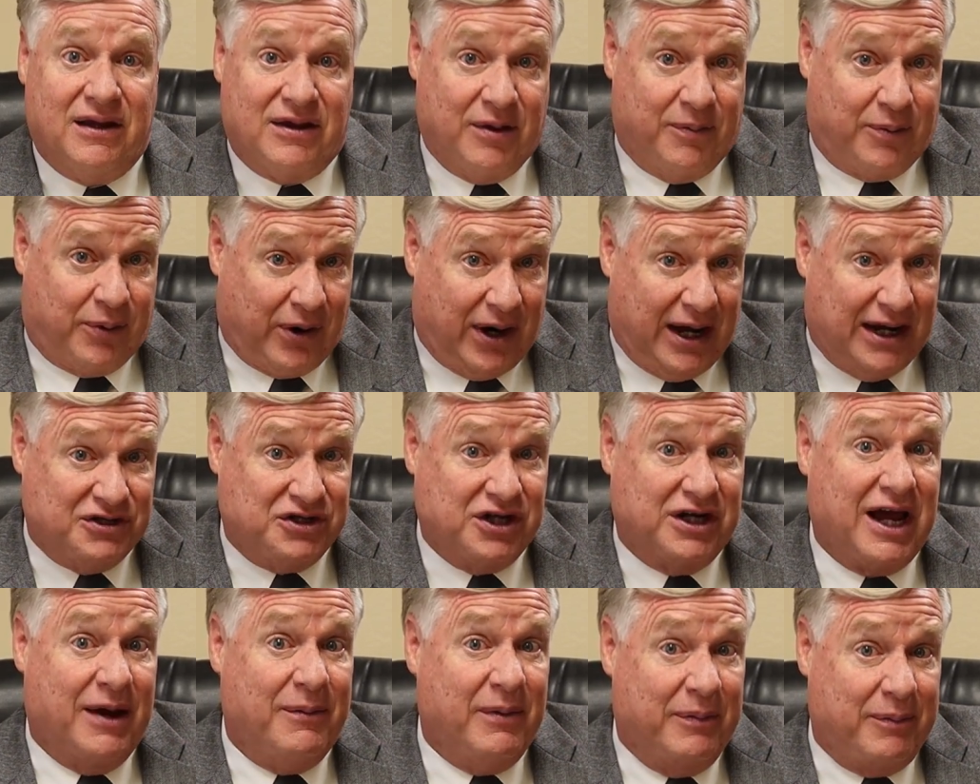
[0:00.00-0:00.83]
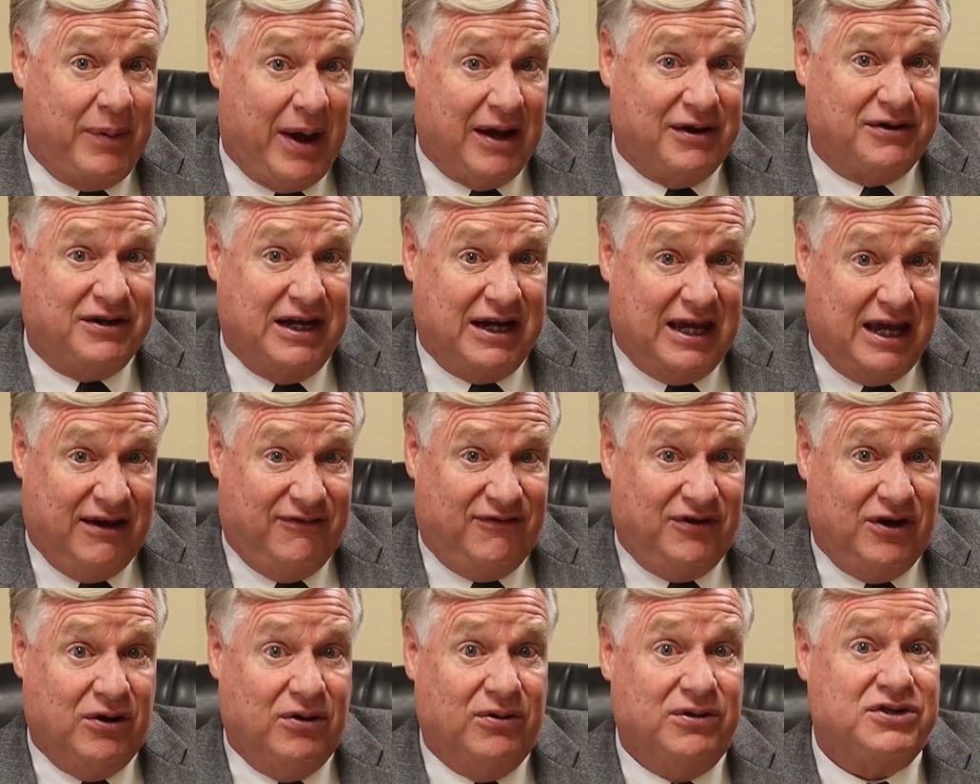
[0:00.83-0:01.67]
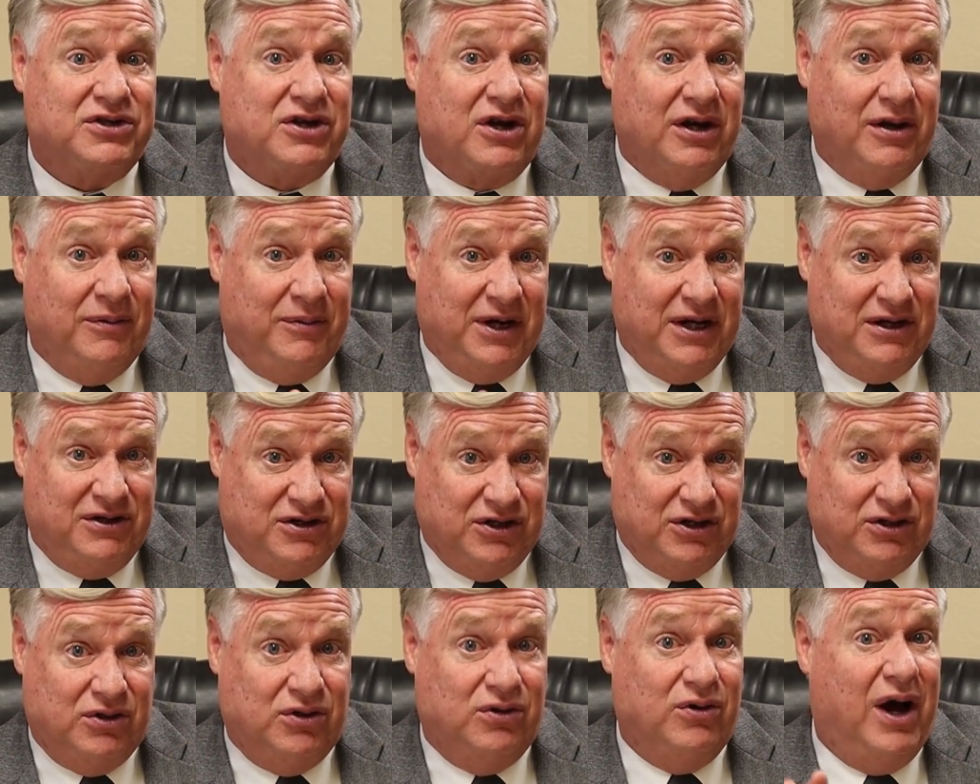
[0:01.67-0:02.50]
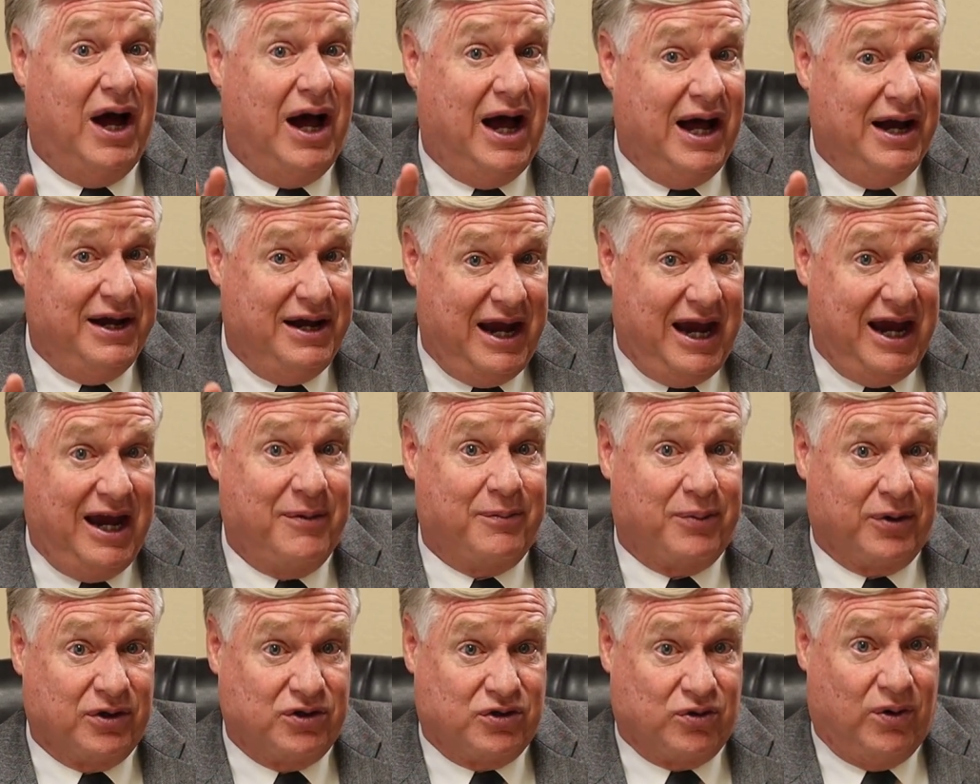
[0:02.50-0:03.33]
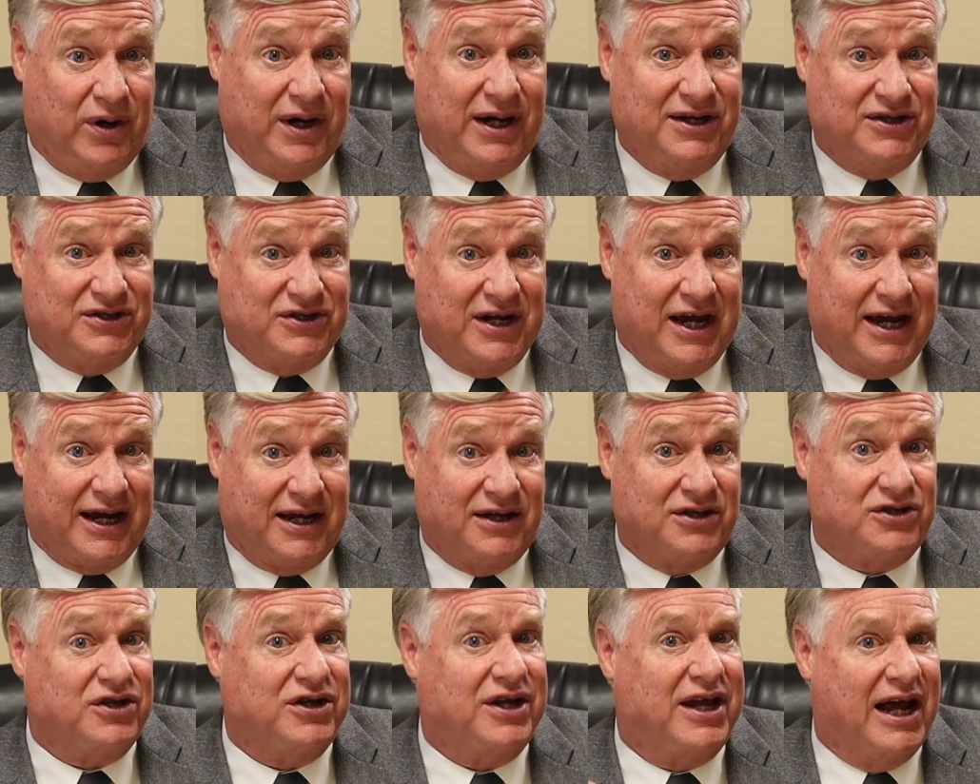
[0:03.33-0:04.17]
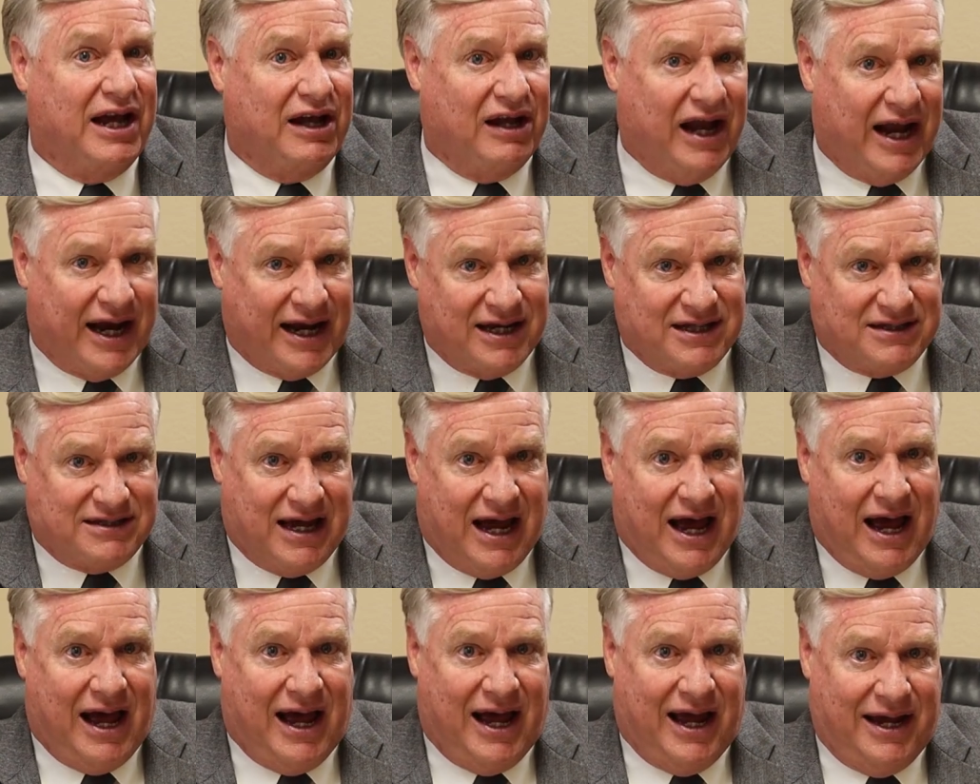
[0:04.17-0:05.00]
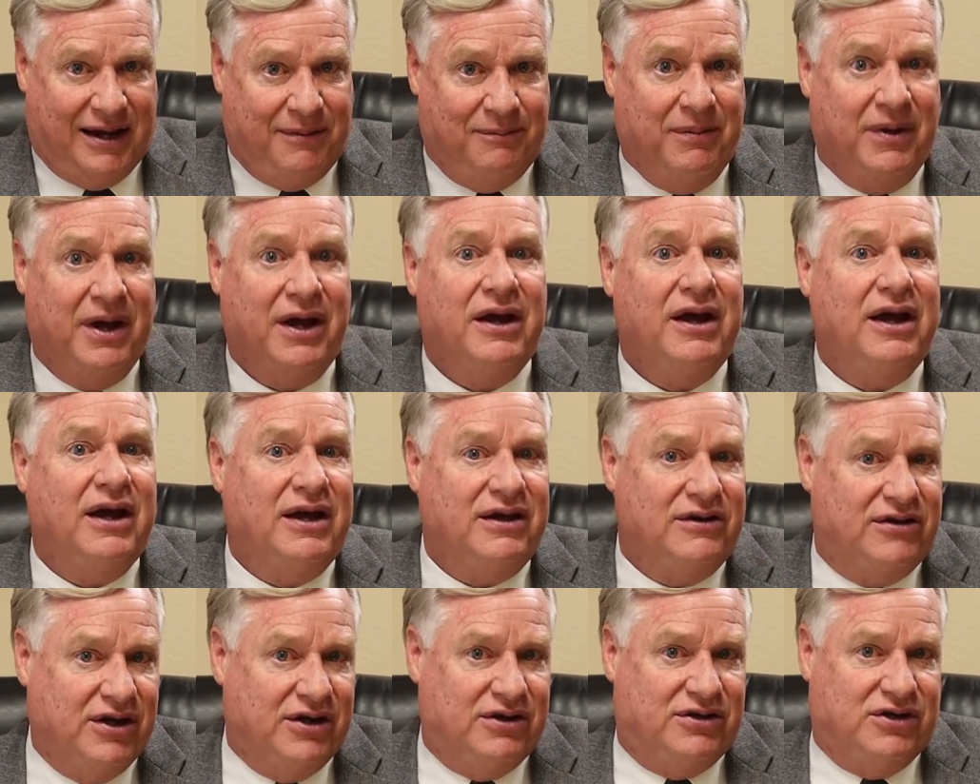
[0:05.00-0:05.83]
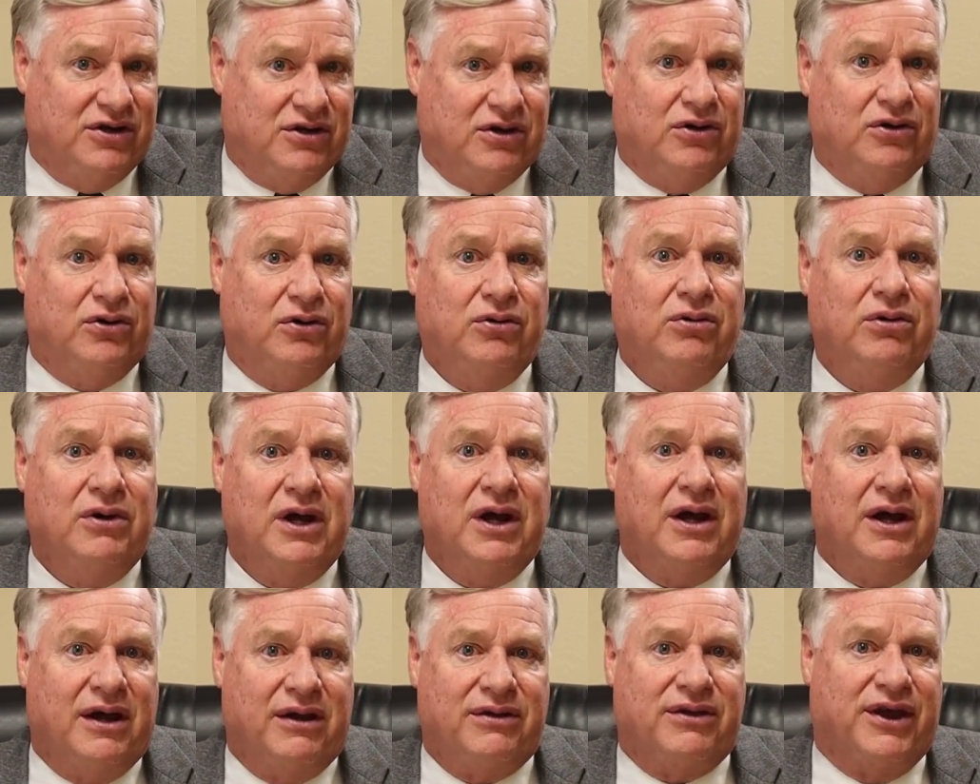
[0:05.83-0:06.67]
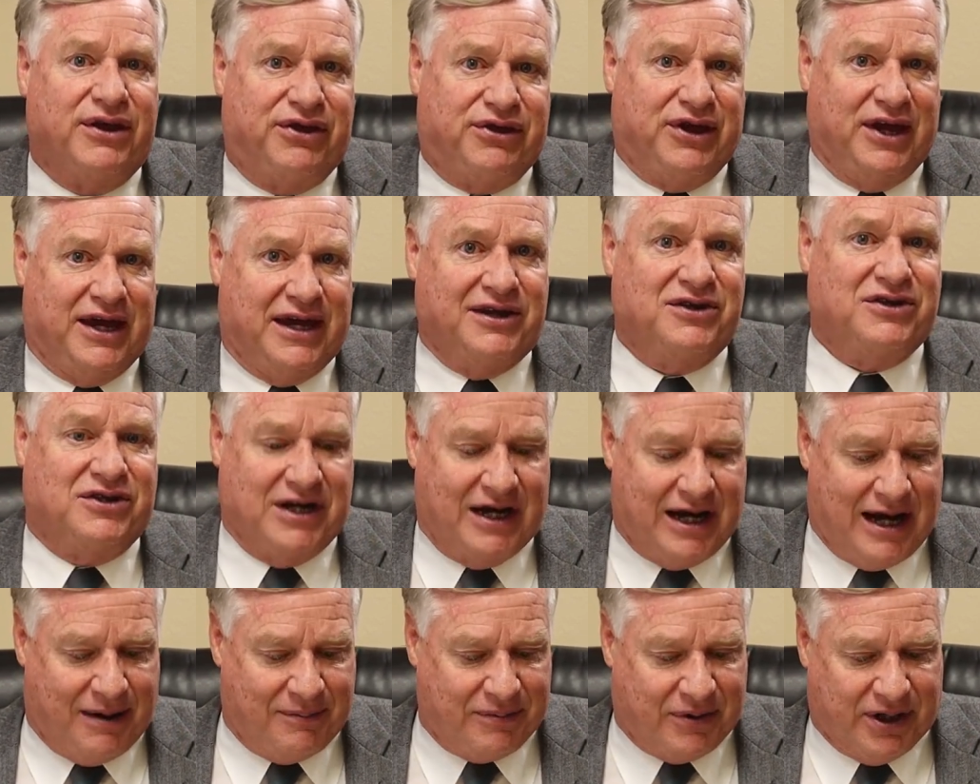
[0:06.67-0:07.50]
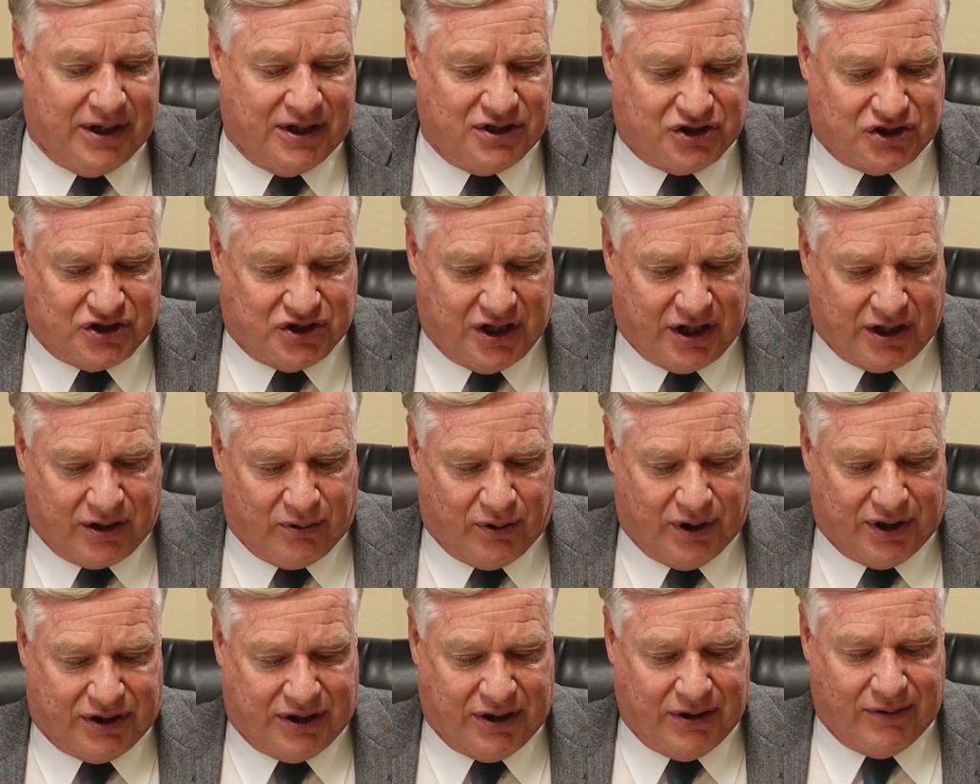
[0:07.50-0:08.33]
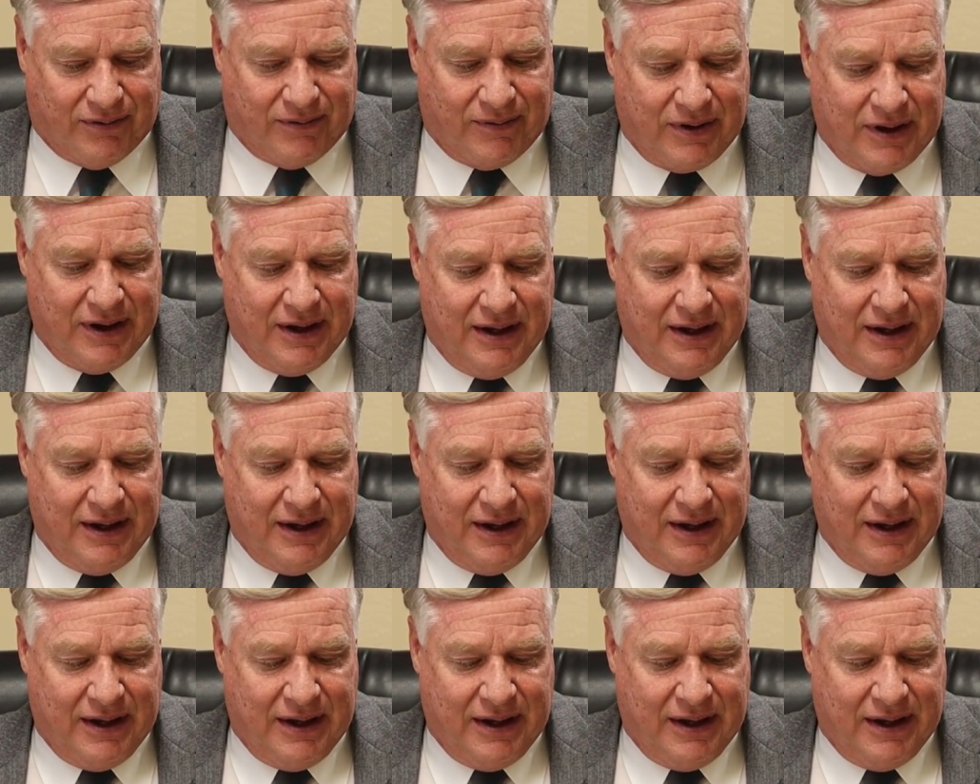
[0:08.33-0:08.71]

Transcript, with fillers: The project I'm about to give you is going to be due on April 22nd. So you got a lot of time to do the things that I'm going to share with you.